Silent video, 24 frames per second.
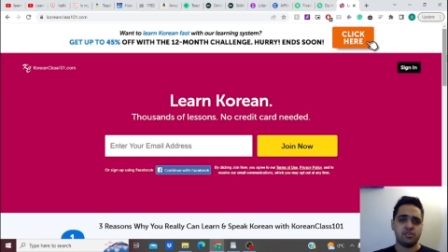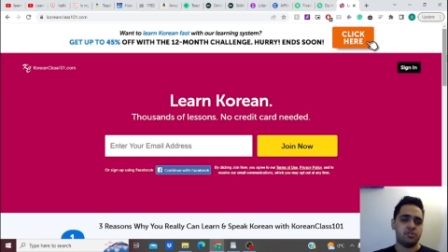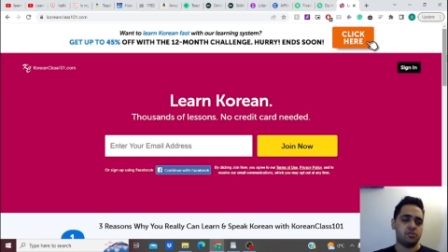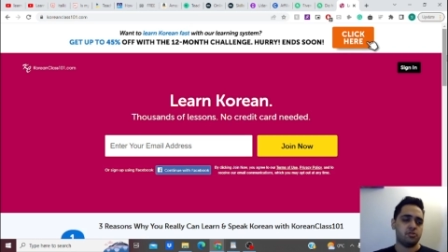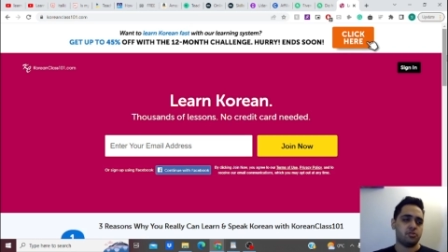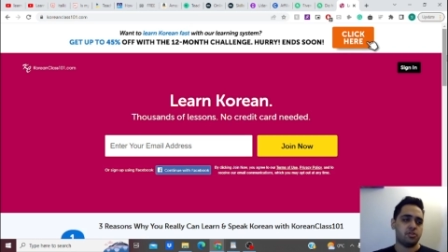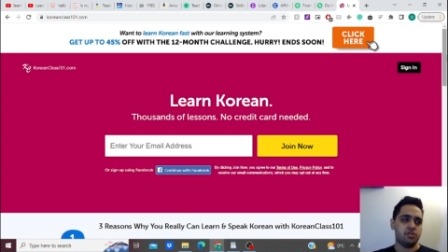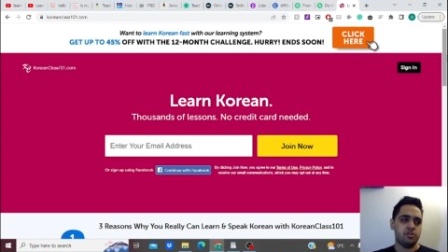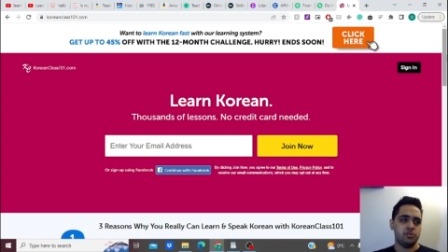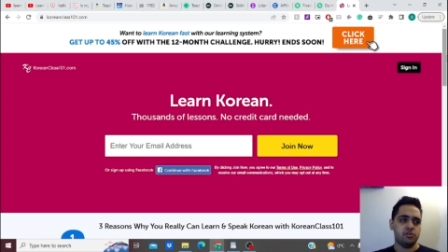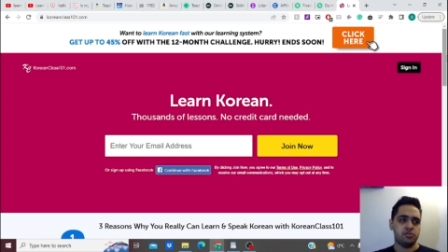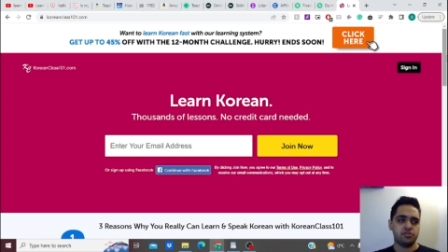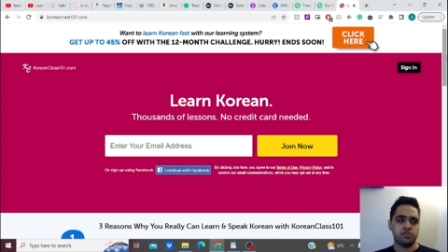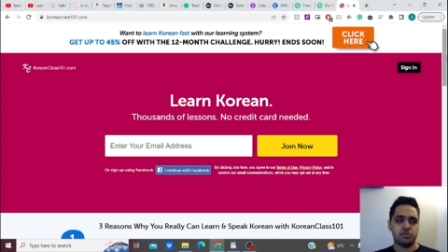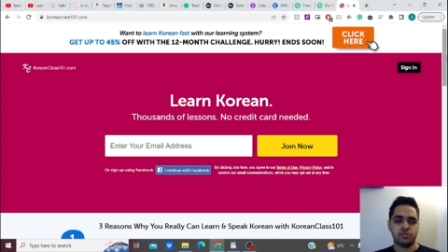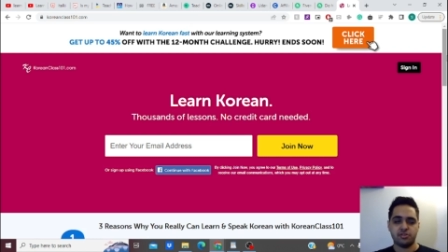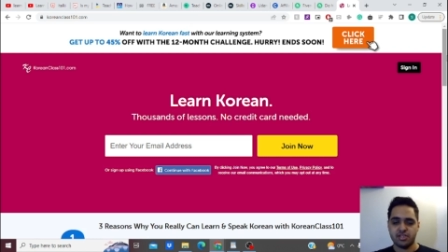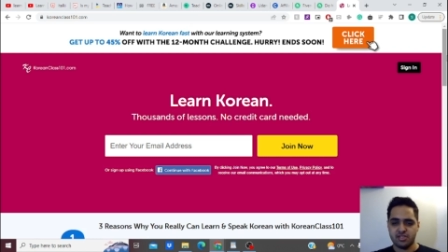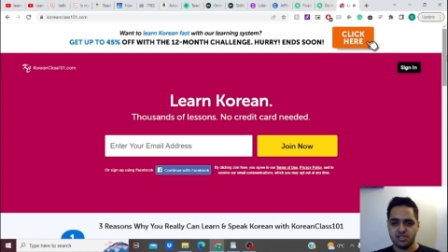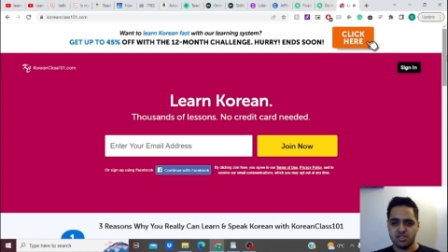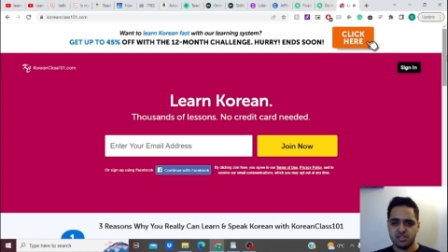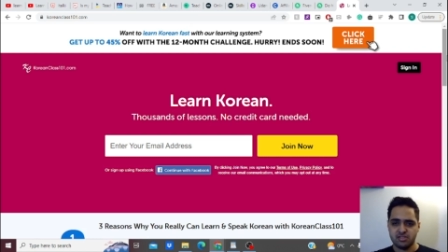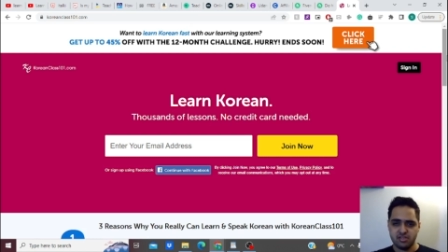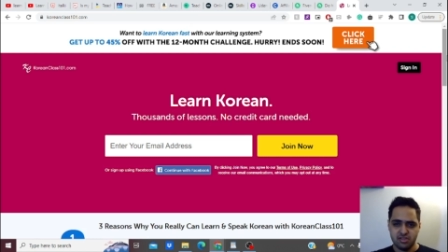You can use your
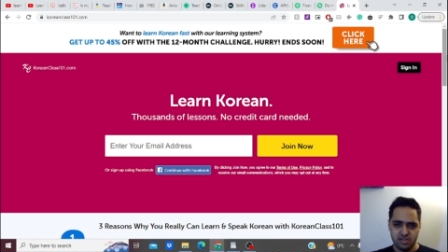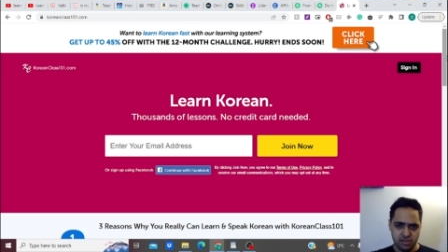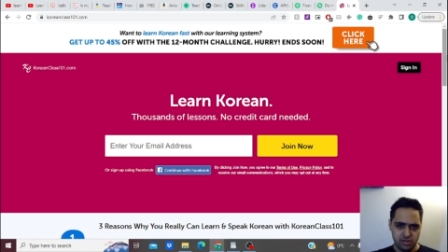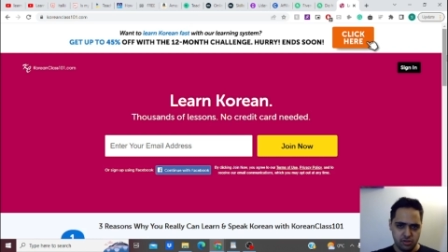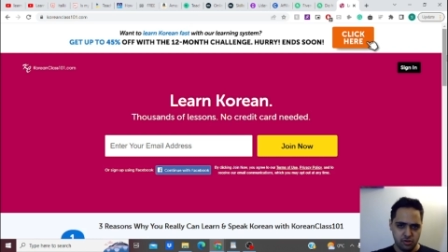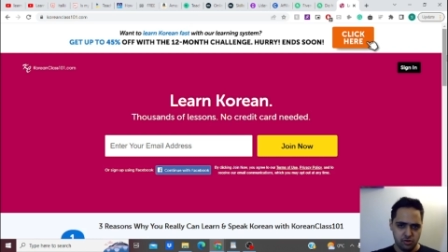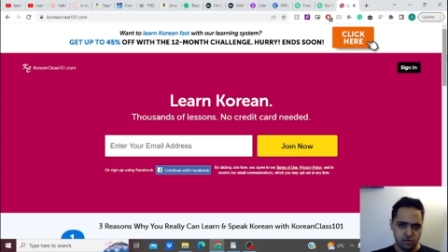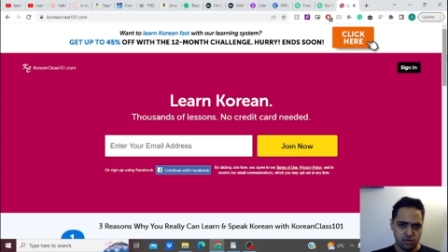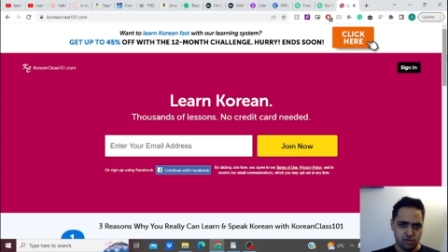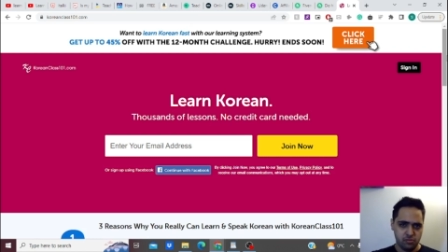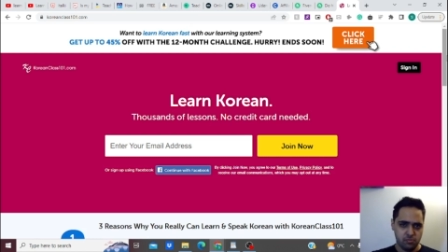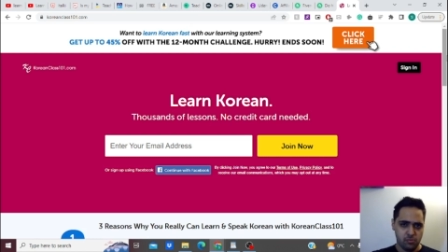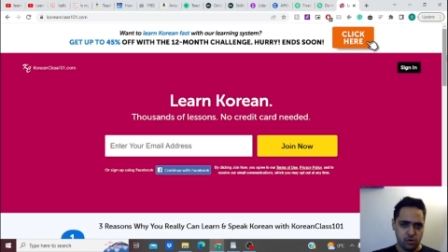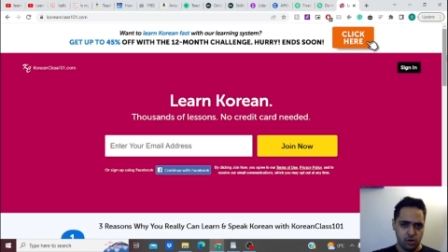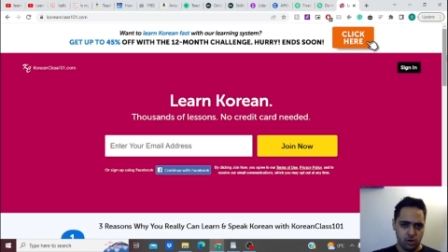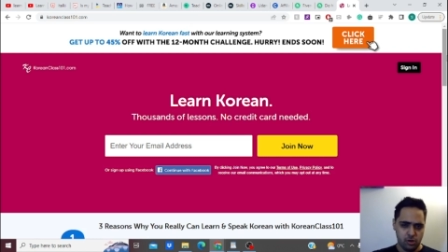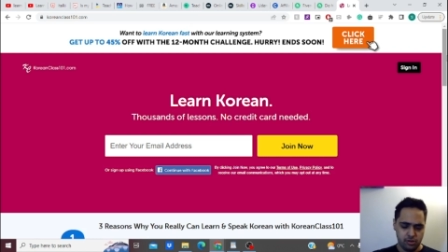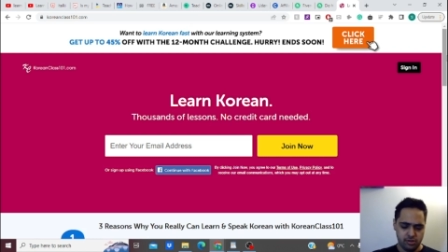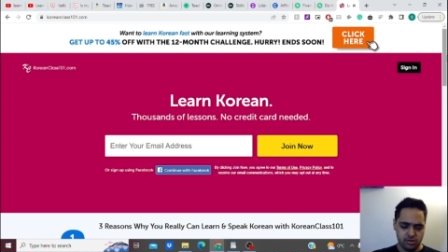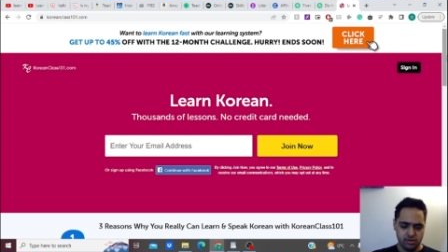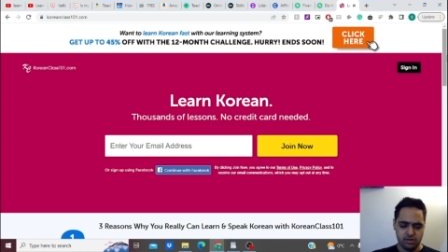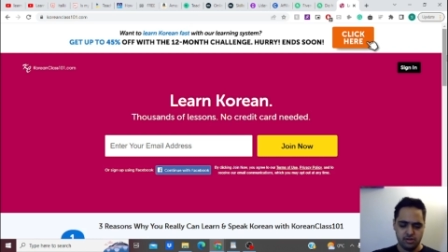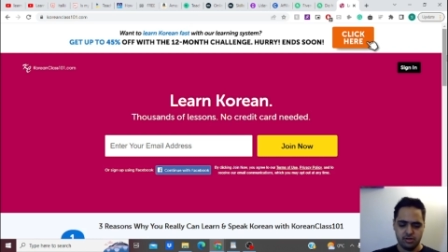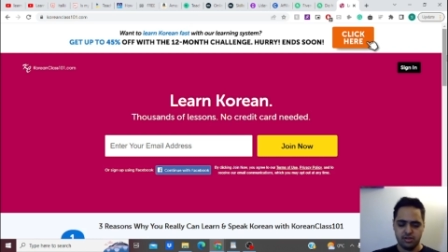existing YouTube
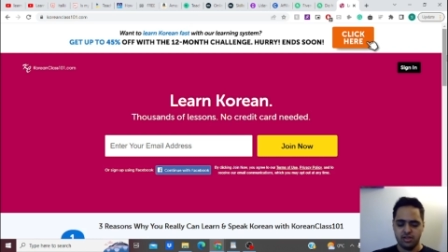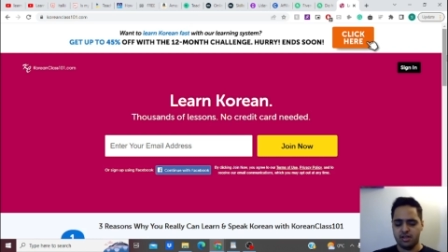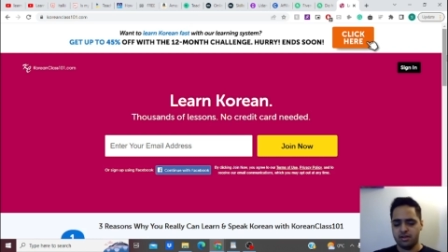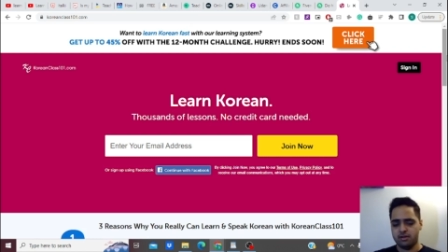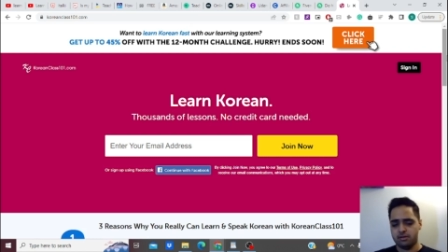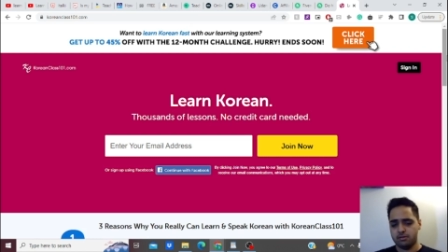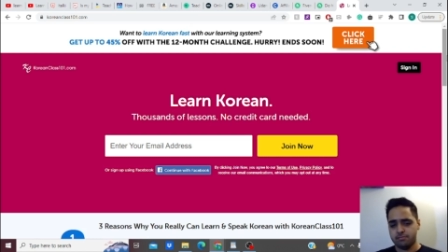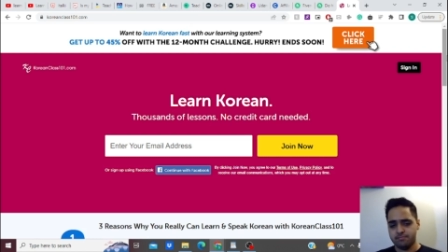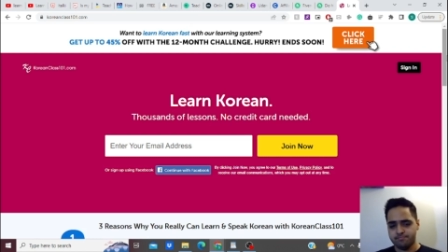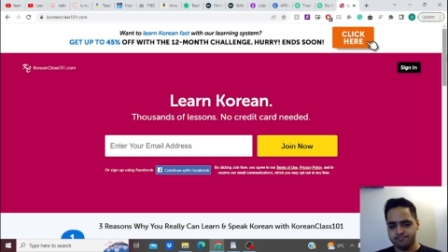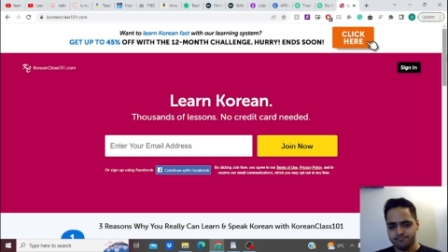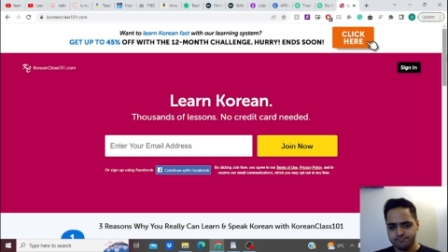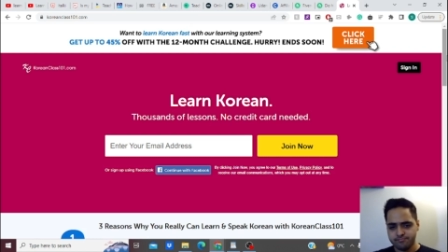content and